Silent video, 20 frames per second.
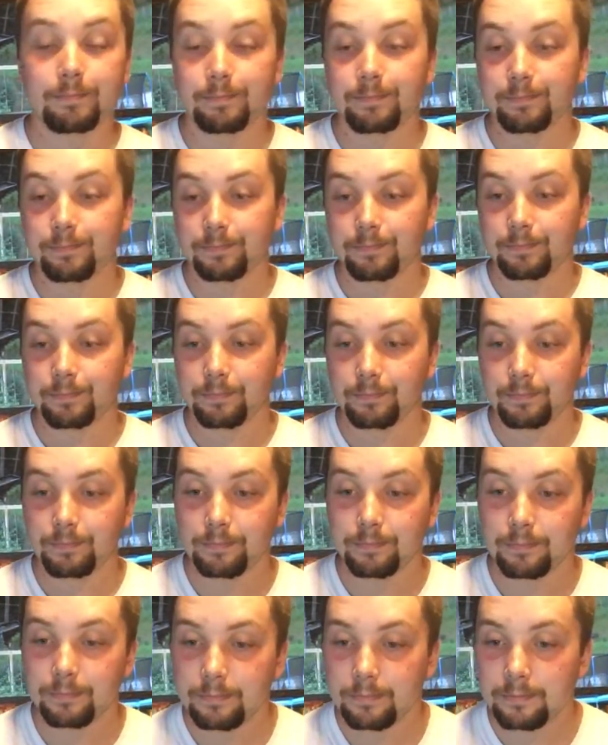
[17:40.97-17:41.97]

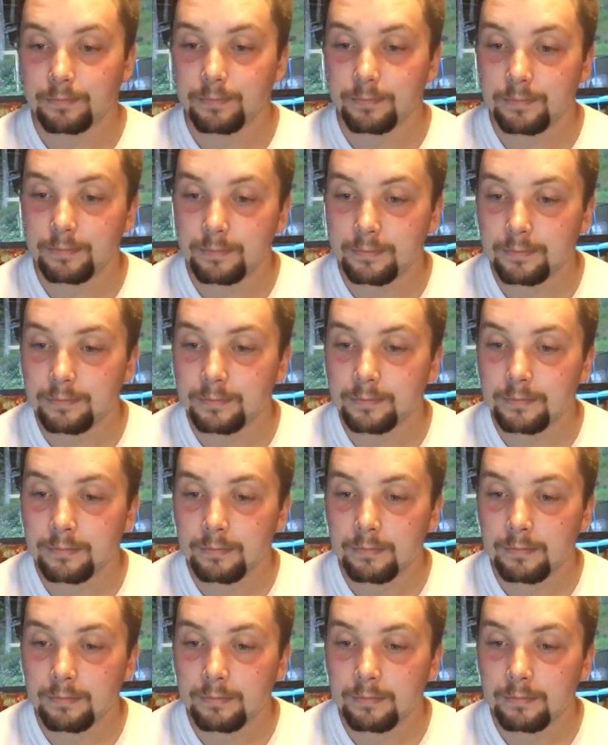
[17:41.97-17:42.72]
Nothing is said.